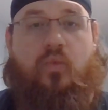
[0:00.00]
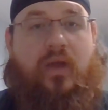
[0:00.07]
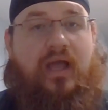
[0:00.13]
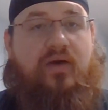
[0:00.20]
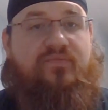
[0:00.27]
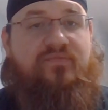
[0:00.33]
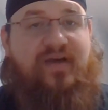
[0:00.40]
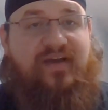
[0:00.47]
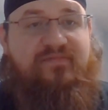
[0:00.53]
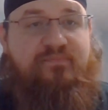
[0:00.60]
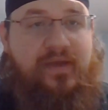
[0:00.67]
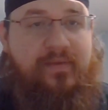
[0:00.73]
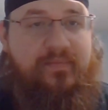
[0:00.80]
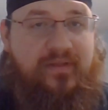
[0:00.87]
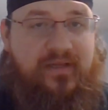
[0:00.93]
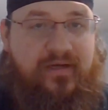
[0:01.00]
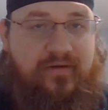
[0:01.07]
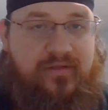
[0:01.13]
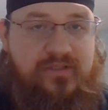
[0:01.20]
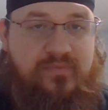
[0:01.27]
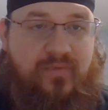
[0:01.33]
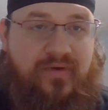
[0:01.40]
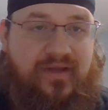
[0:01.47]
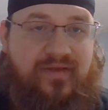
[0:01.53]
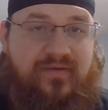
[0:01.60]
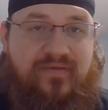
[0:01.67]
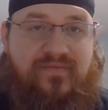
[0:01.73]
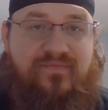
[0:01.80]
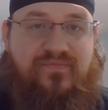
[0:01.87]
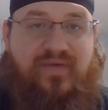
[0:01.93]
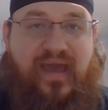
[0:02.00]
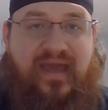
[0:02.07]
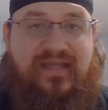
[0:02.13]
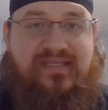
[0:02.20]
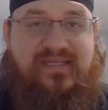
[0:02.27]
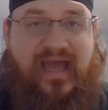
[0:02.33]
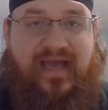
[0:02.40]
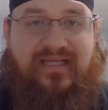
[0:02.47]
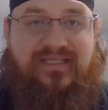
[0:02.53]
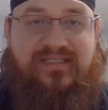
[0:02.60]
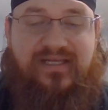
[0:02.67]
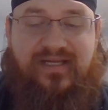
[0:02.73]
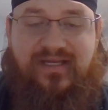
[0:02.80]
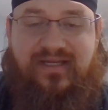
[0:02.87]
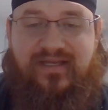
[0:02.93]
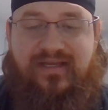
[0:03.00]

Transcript: wow, five people in here this morning. Fantastic.